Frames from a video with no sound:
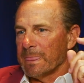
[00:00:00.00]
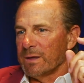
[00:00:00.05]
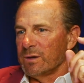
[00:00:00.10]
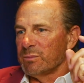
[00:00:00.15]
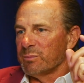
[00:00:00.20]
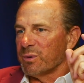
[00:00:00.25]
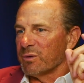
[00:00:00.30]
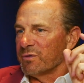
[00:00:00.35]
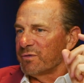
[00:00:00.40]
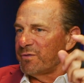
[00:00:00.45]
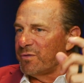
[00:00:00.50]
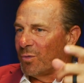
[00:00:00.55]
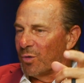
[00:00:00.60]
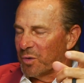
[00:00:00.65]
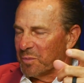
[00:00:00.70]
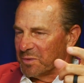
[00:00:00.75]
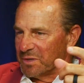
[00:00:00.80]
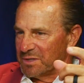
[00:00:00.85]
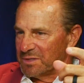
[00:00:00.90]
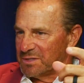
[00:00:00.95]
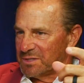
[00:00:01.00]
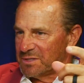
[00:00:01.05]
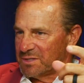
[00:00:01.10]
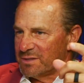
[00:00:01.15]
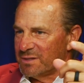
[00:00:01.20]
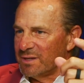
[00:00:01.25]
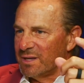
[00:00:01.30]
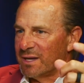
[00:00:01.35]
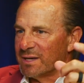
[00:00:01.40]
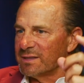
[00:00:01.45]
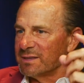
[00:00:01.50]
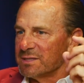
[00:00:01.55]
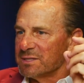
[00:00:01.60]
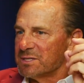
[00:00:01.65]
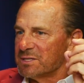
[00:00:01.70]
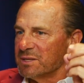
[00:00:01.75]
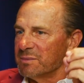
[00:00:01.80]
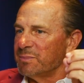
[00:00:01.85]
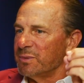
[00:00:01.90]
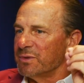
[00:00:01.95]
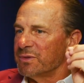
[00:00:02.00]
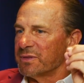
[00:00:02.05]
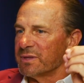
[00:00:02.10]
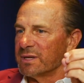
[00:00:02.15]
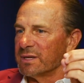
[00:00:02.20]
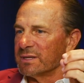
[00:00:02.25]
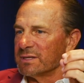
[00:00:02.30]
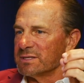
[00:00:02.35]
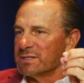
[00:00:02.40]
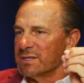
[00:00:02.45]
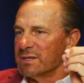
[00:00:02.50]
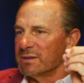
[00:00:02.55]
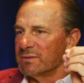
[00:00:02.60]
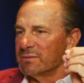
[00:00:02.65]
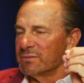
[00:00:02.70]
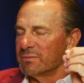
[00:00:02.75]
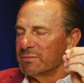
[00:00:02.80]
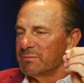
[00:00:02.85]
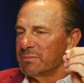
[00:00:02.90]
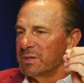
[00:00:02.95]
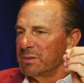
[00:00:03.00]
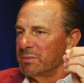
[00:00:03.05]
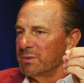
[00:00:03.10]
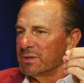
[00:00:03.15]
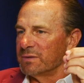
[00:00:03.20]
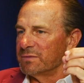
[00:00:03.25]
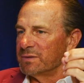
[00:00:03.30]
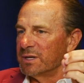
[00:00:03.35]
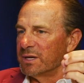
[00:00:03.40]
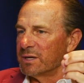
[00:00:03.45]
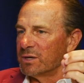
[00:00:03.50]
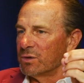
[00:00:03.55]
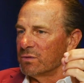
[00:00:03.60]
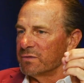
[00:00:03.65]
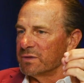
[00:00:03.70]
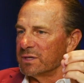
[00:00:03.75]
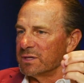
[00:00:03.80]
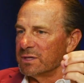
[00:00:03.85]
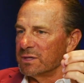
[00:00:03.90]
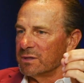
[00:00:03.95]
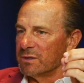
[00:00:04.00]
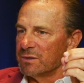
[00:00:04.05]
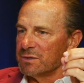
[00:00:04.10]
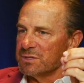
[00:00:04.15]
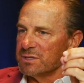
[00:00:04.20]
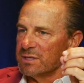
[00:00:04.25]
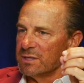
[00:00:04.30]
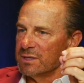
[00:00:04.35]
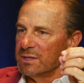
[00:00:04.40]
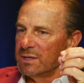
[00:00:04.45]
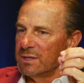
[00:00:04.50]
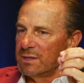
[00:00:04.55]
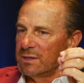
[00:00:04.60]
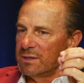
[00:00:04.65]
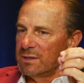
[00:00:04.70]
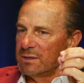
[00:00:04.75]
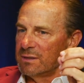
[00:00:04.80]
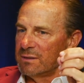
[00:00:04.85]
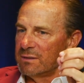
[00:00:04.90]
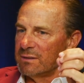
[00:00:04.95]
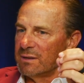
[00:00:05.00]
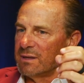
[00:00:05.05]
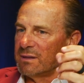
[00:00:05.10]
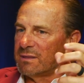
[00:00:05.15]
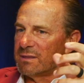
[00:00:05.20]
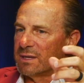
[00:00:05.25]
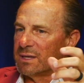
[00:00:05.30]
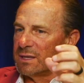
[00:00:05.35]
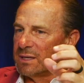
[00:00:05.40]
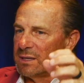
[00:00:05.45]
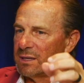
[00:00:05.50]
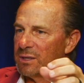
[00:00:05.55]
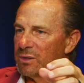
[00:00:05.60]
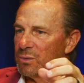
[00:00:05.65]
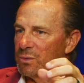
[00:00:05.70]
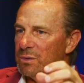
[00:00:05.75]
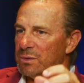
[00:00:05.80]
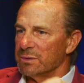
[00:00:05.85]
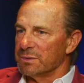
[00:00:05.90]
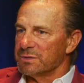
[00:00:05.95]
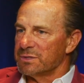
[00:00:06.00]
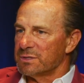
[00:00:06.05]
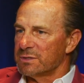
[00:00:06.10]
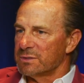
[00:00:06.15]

performance, like the simple things that people have done over the years that they think equals